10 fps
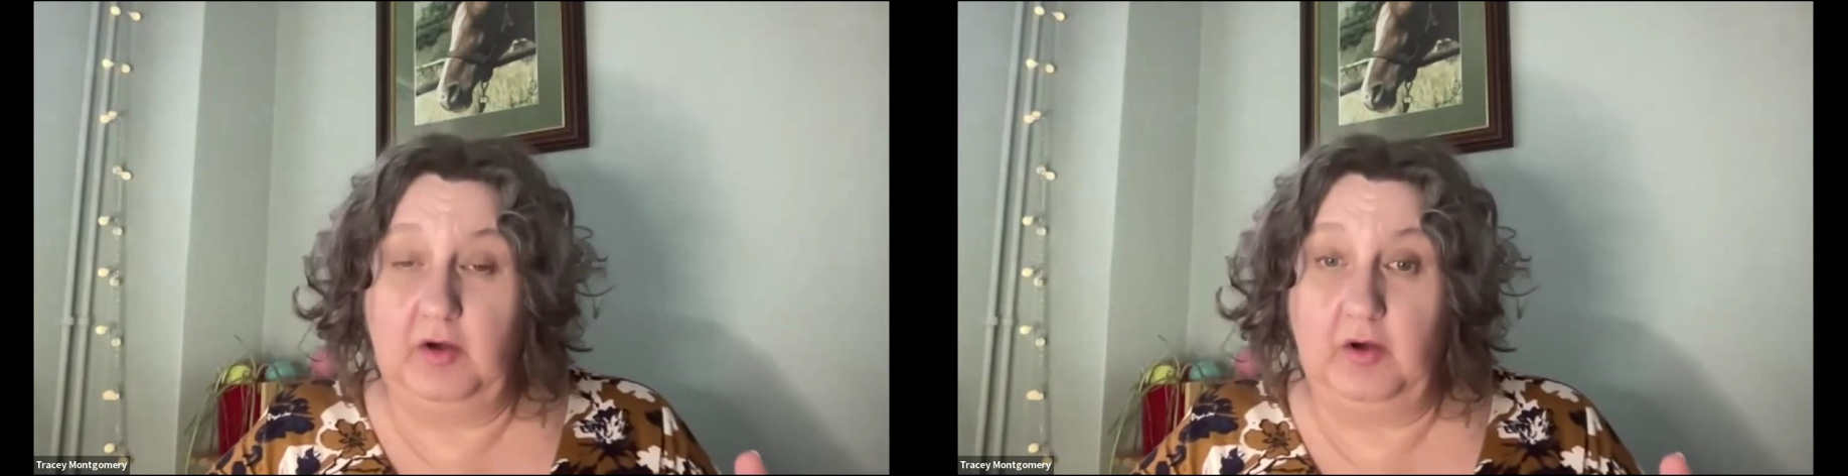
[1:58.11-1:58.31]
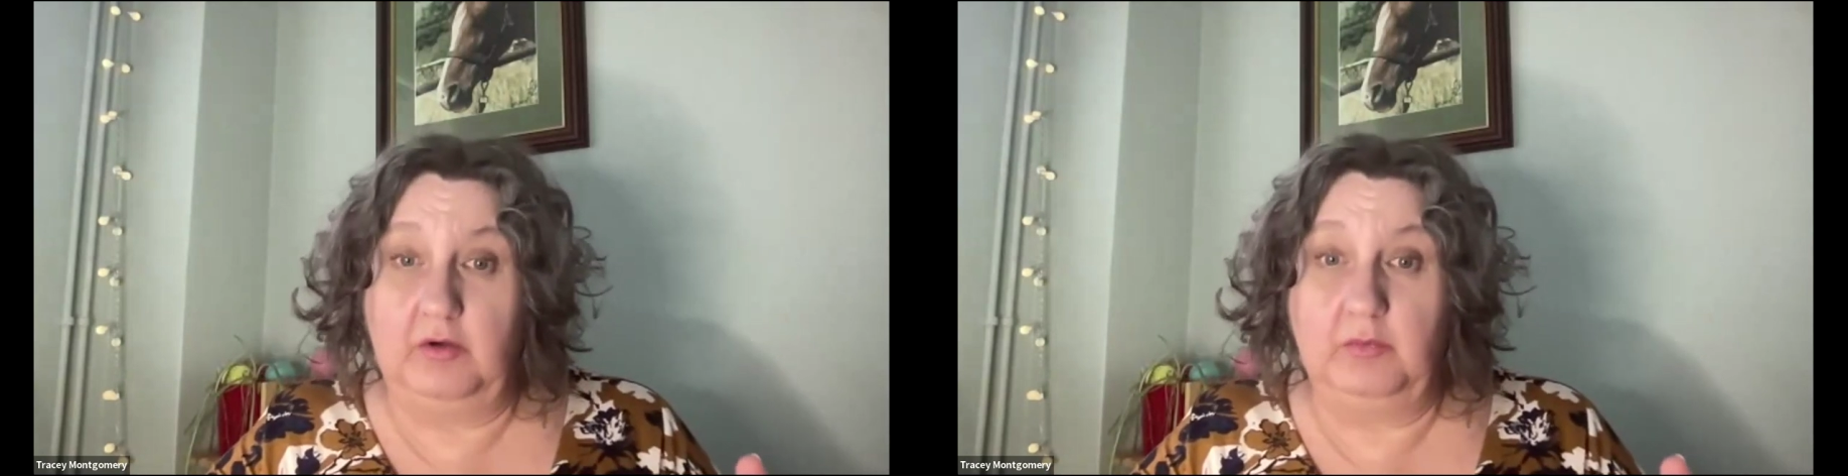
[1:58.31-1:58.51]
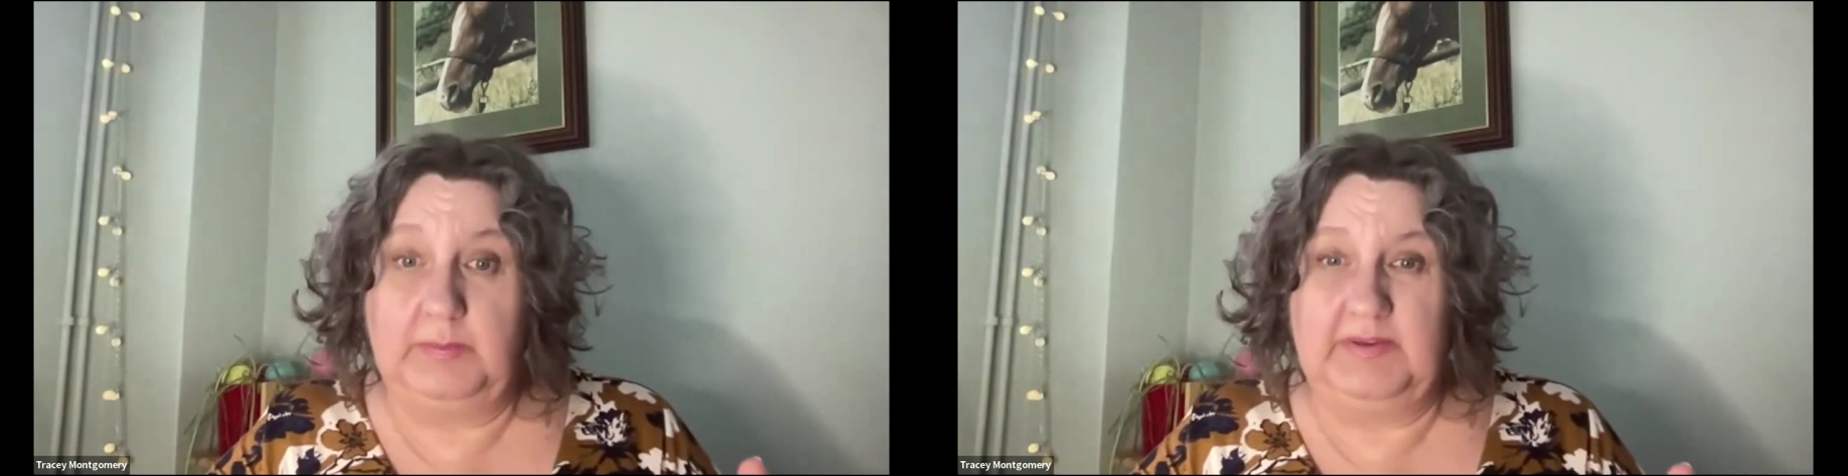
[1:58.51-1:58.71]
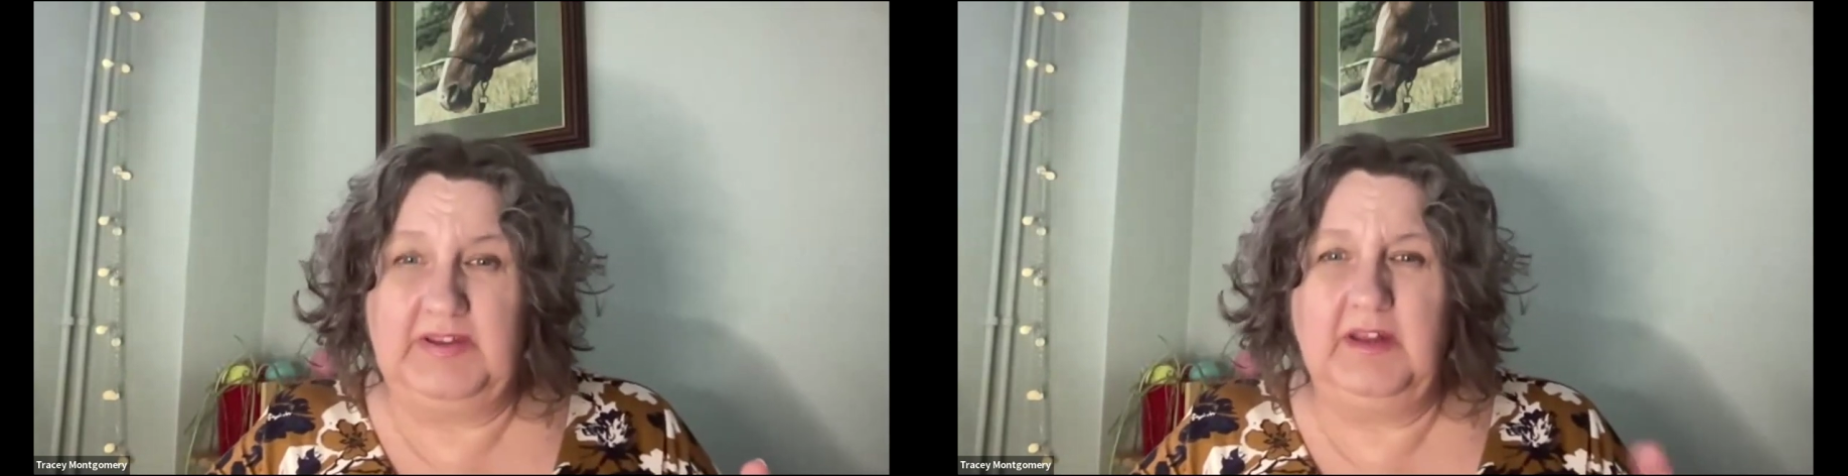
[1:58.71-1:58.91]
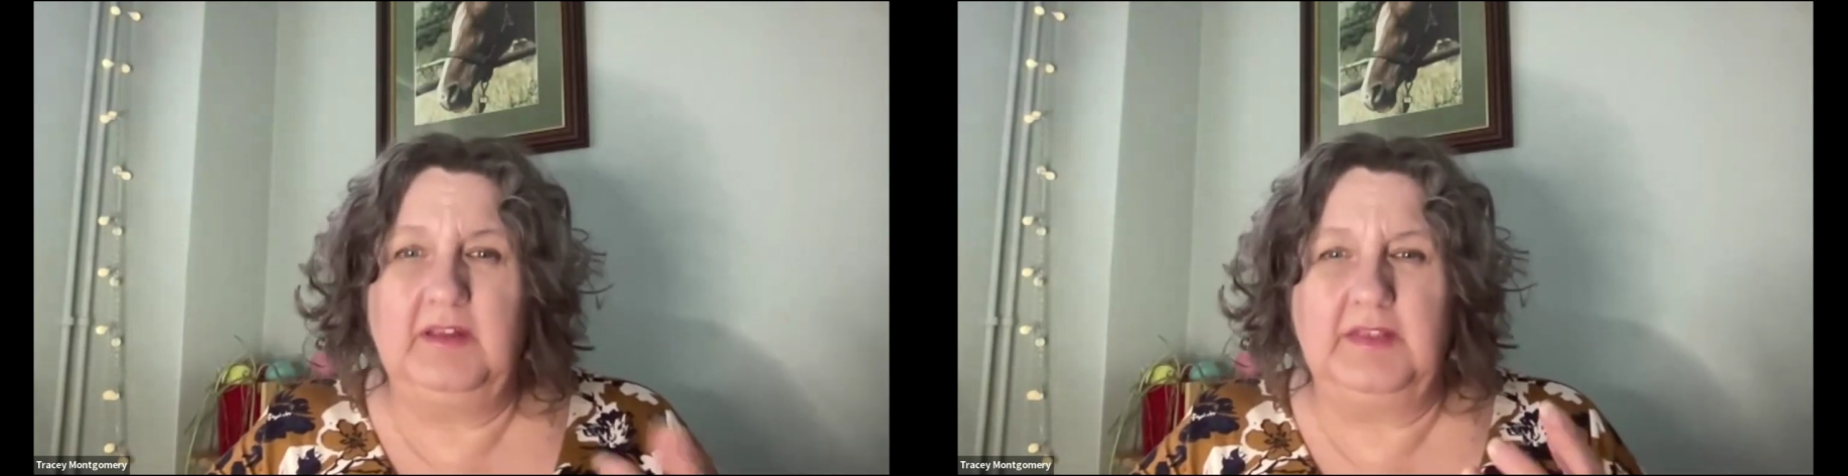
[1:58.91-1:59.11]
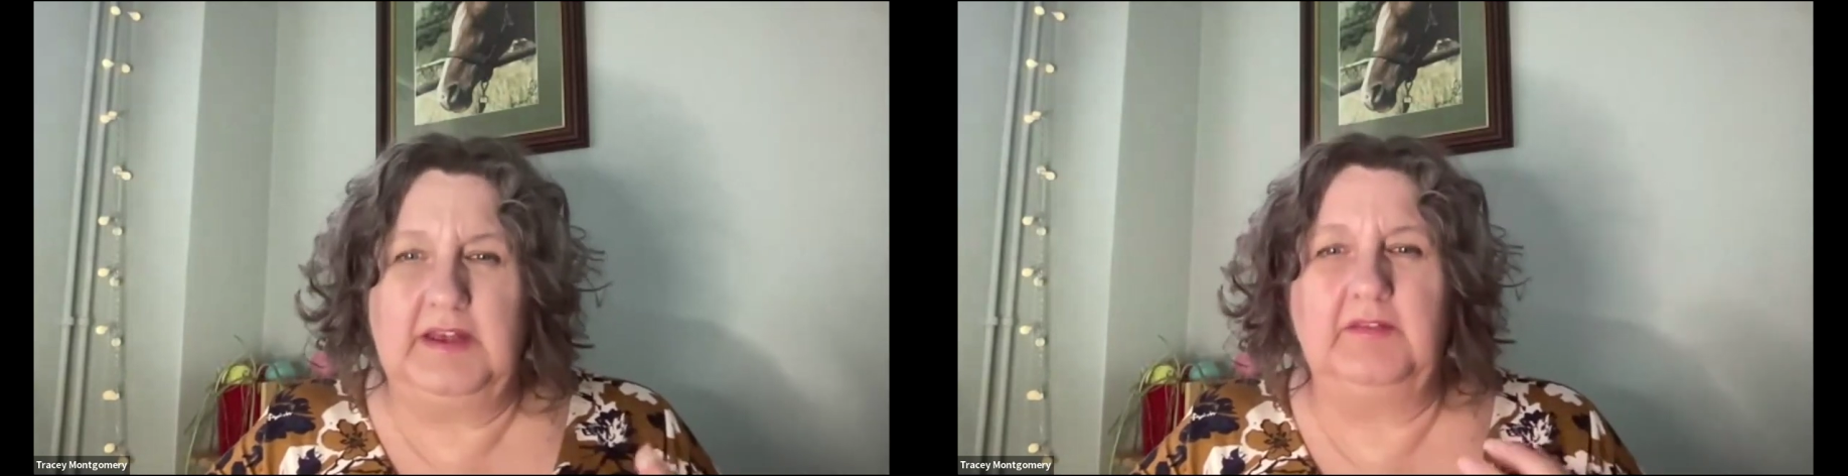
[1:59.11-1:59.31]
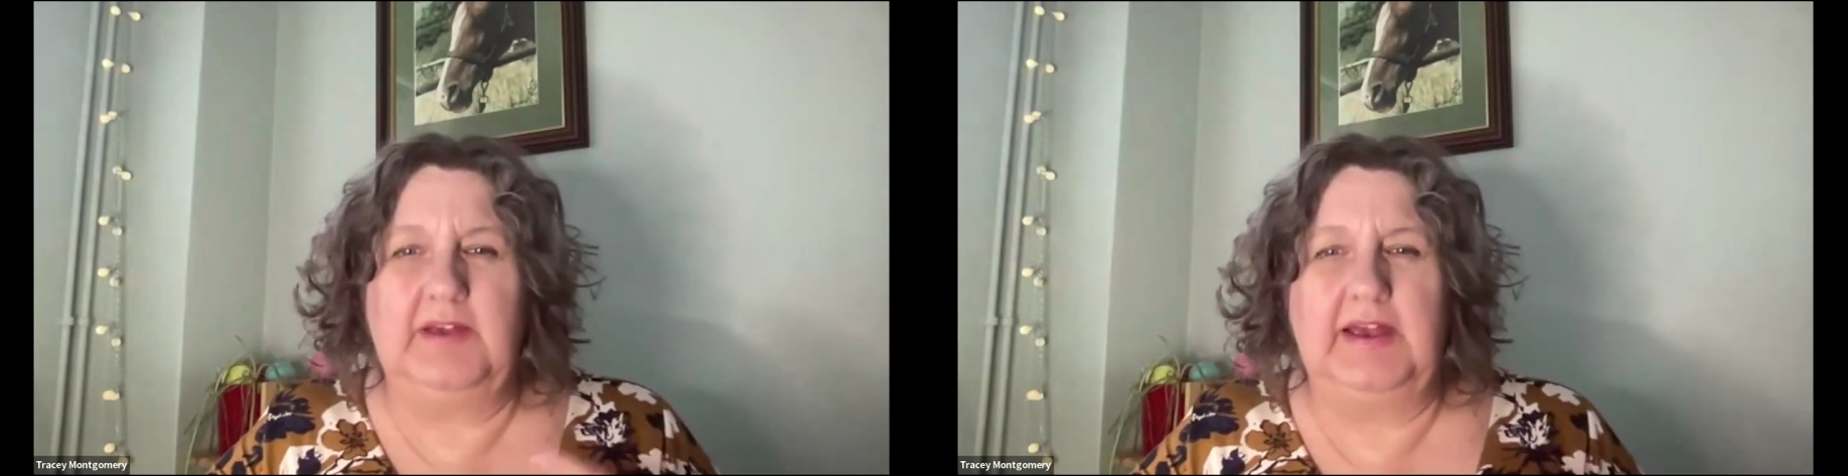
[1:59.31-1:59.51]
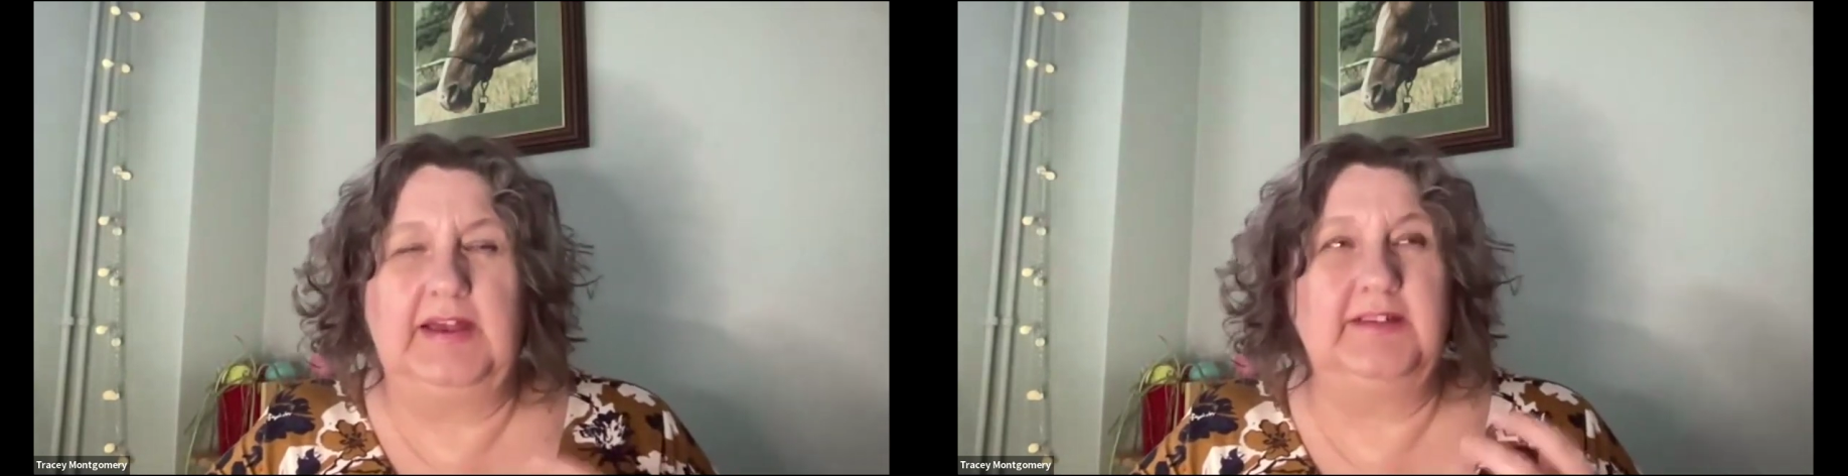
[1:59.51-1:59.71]
are women that have
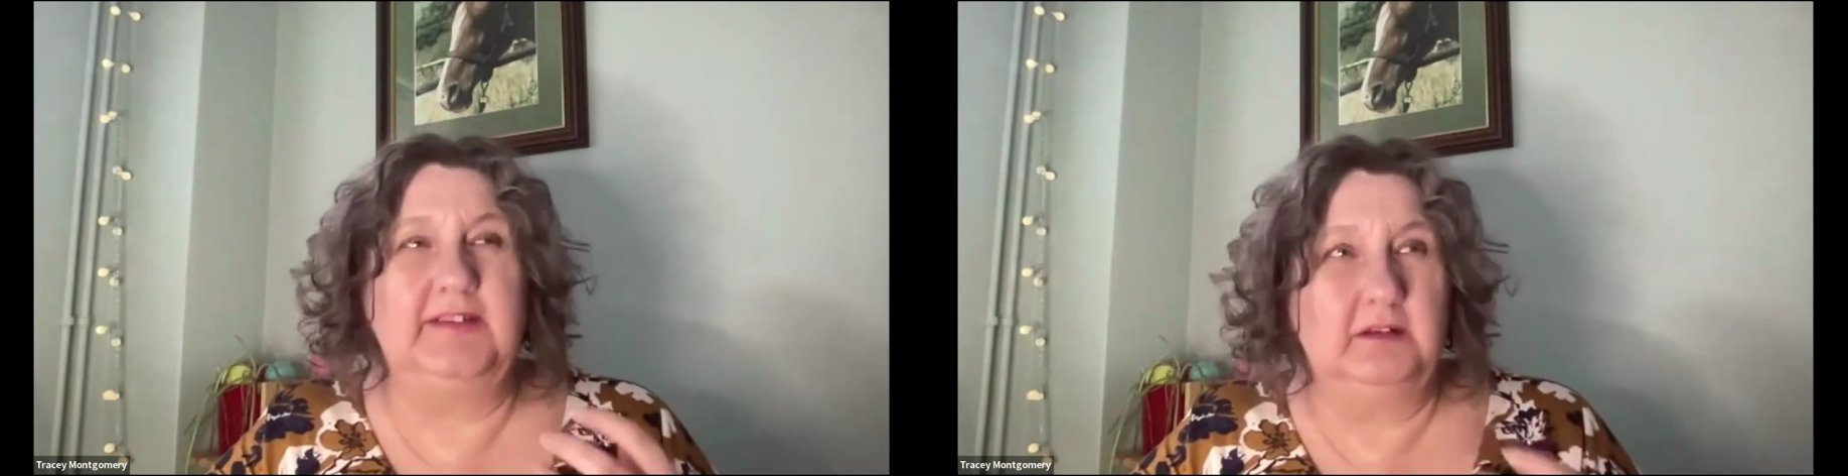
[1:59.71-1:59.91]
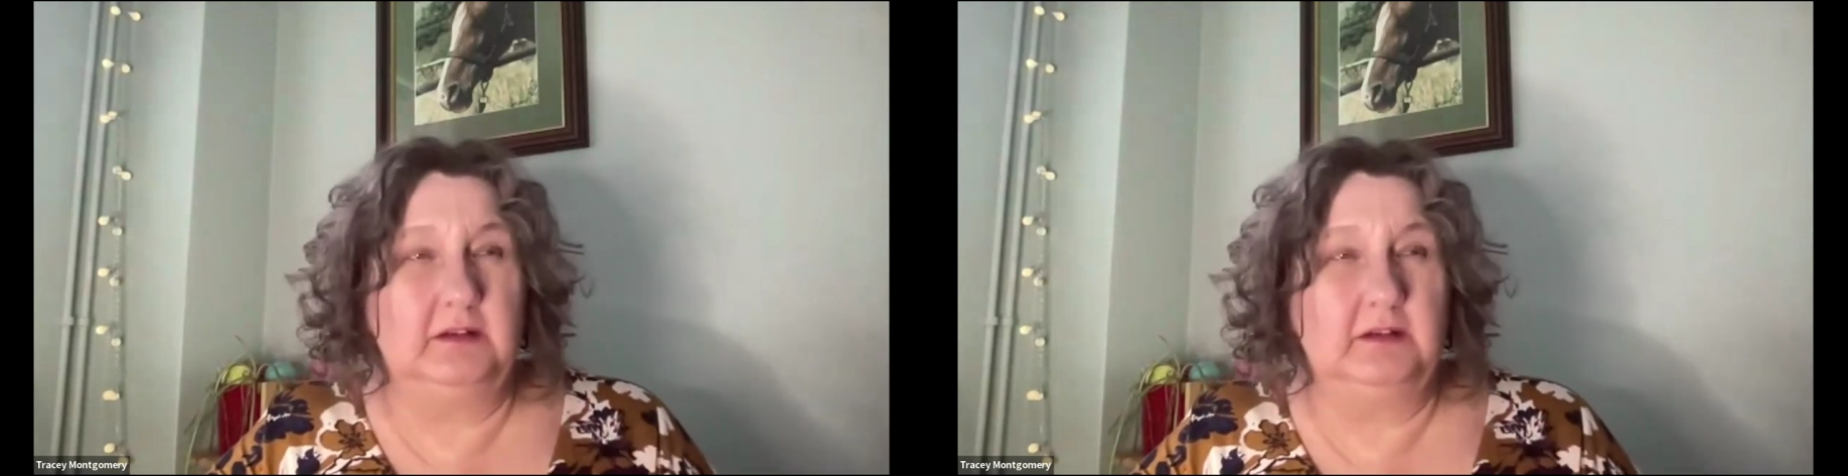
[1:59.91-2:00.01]
had